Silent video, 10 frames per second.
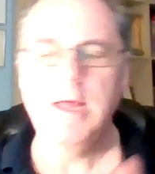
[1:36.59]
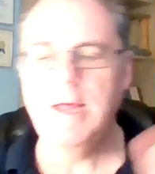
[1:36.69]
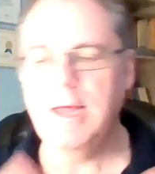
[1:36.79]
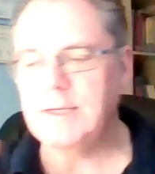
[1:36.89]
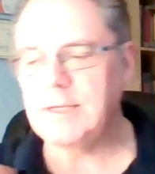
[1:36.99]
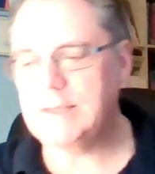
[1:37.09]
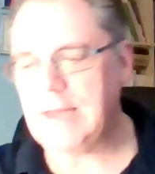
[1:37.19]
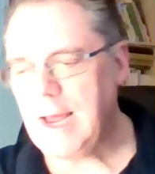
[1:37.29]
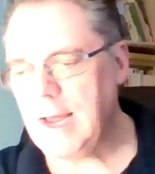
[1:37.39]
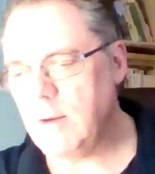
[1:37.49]
And
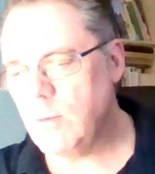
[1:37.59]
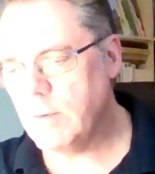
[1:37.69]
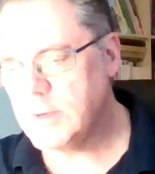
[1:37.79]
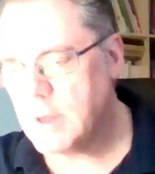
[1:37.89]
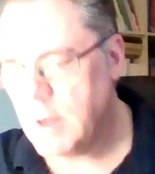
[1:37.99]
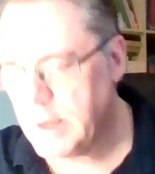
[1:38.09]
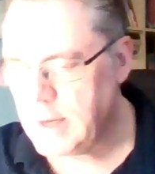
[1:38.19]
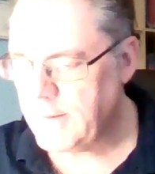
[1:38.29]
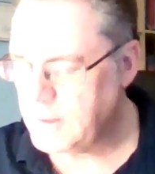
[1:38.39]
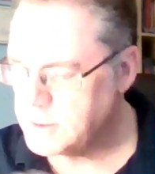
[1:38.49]
today I
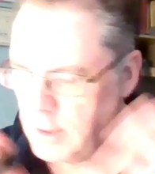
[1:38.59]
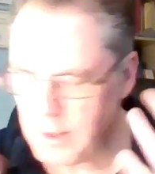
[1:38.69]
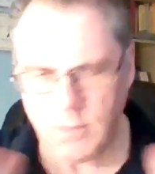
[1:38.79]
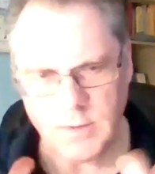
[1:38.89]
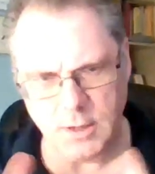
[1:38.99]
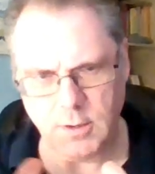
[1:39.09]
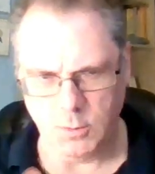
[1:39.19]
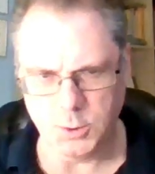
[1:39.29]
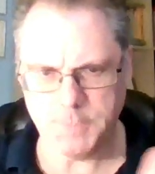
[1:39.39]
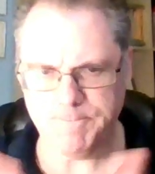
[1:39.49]
was talking with a
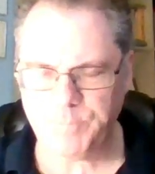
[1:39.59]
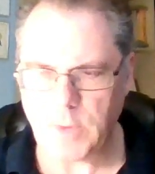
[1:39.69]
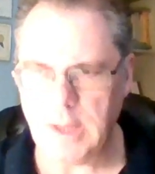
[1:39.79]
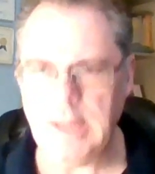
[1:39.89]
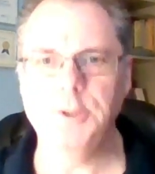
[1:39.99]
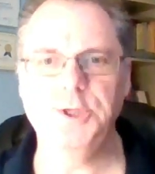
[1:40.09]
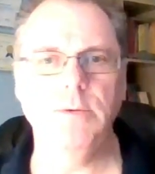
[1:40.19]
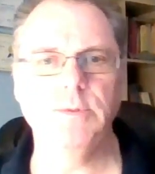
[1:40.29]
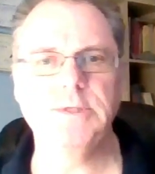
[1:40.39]
coach, and this is